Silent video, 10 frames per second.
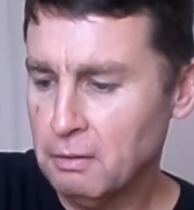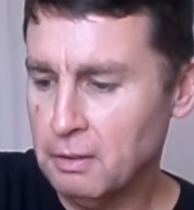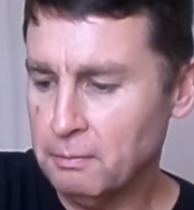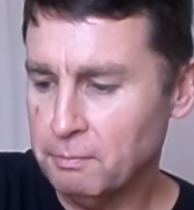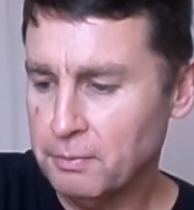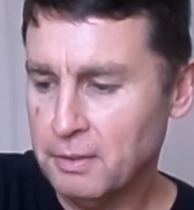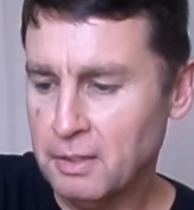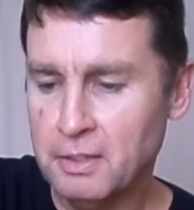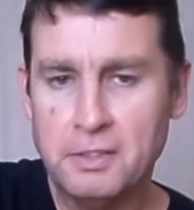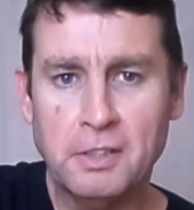Well,
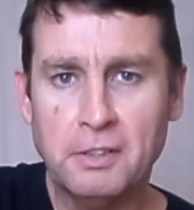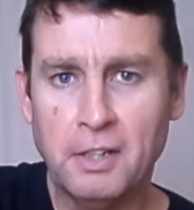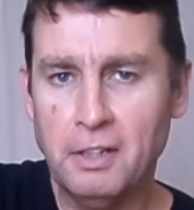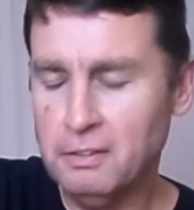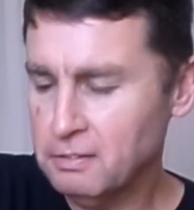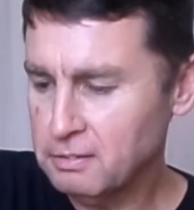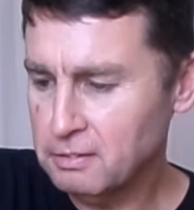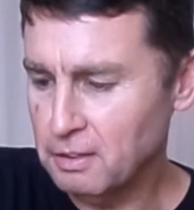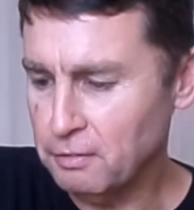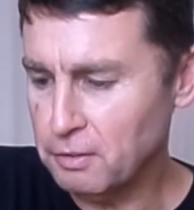until then,
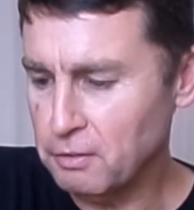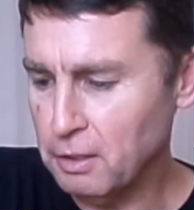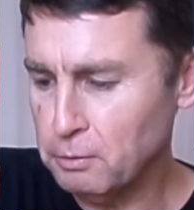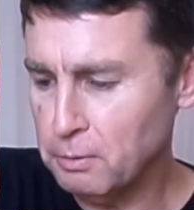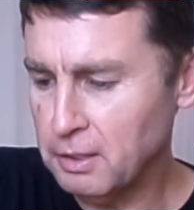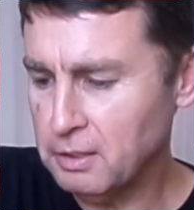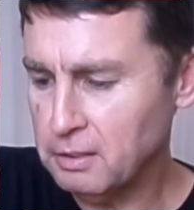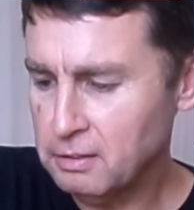have a grand week,